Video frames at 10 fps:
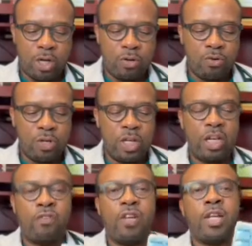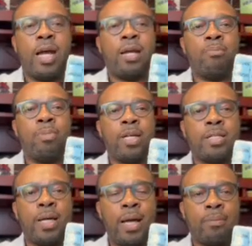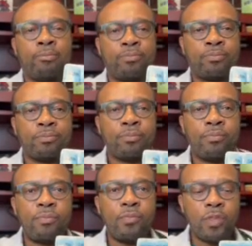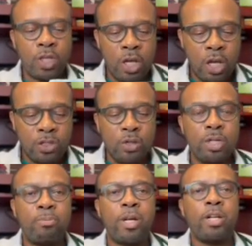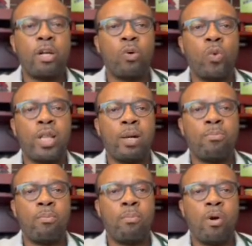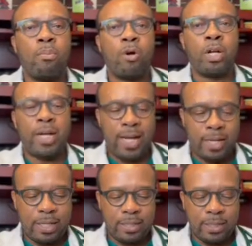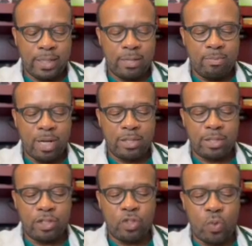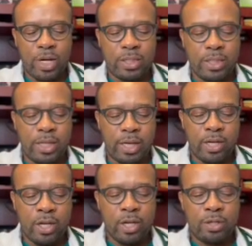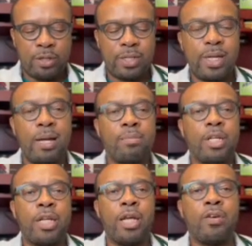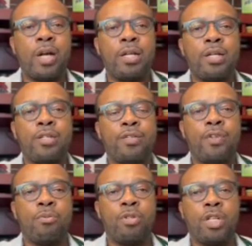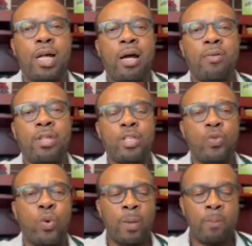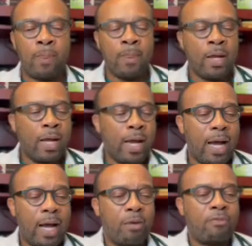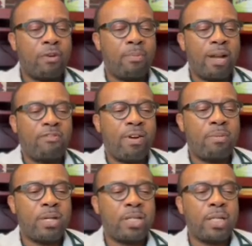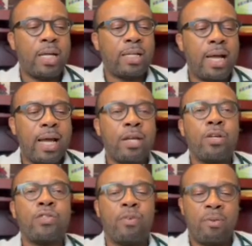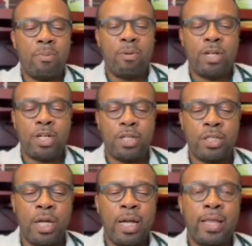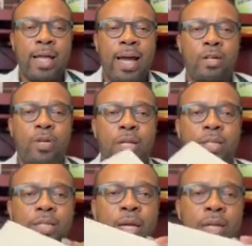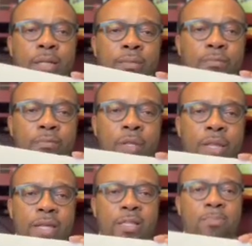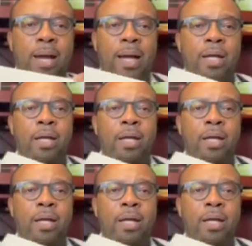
noon, evening, and bedtime. So depending on whether mom or dad is taking medicines twice a day, 3 times a day, you can distribute it out this way. For my pharmacy that I use for my patients, they actually send this pack